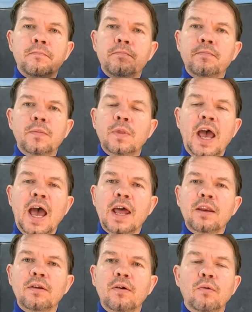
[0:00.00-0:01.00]

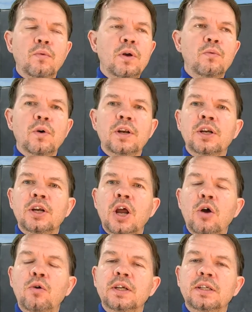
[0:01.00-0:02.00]
that we wouldn't
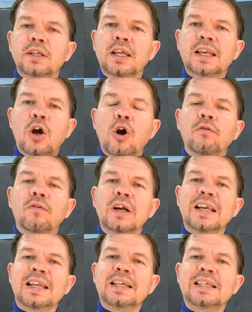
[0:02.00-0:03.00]
notice it over
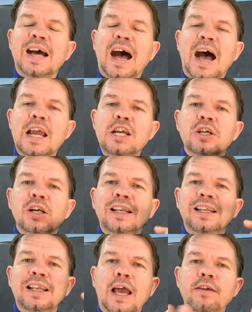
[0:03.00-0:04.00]
an entire
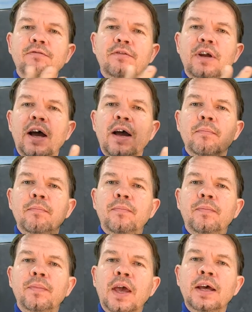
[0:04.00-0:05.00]
lifetime
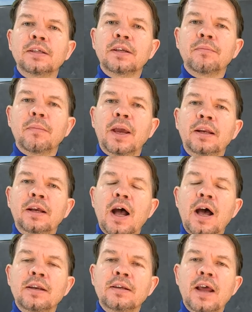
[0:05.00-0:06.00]
as it made
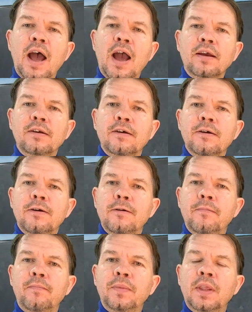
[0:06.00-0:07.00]
contact
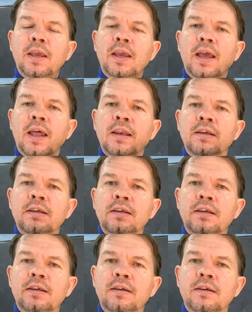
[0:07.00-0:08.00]
and
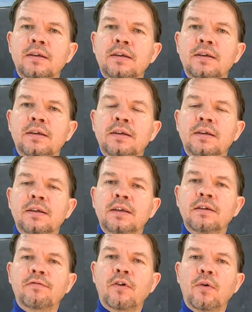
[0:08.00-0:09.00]

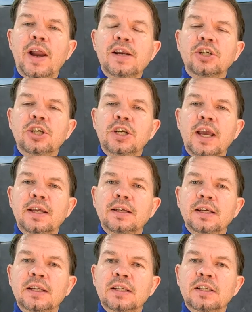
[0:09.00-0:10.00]

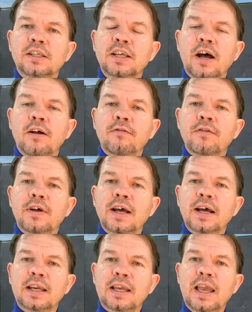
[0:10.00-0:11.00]
differentiated itself
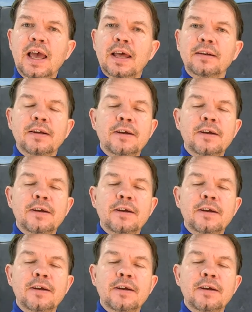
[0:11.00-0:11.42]
again.